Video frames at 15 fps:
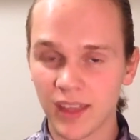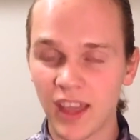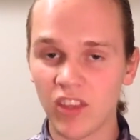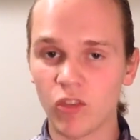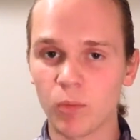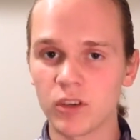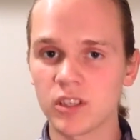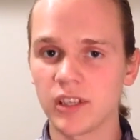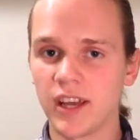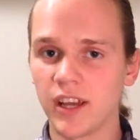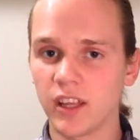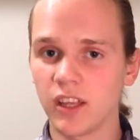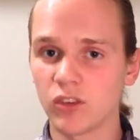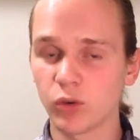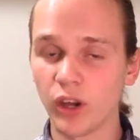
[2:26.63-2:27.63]
It's much
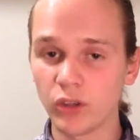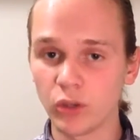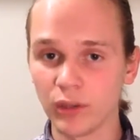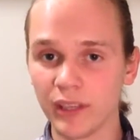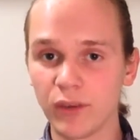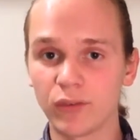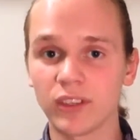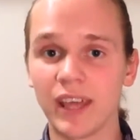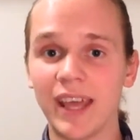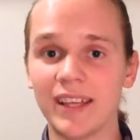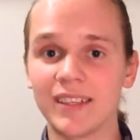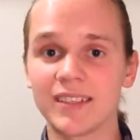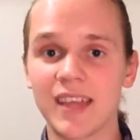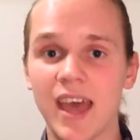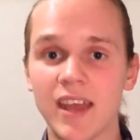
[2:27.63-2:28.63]
like trying to lift
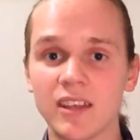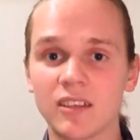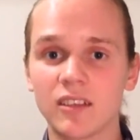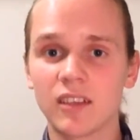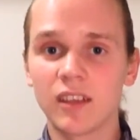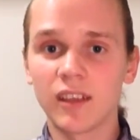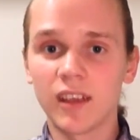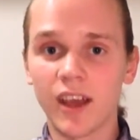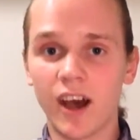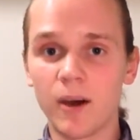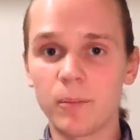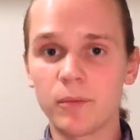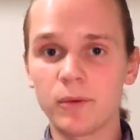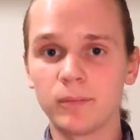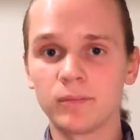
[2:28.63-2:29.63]
a tent
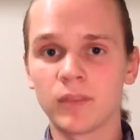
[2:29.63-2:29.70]
up,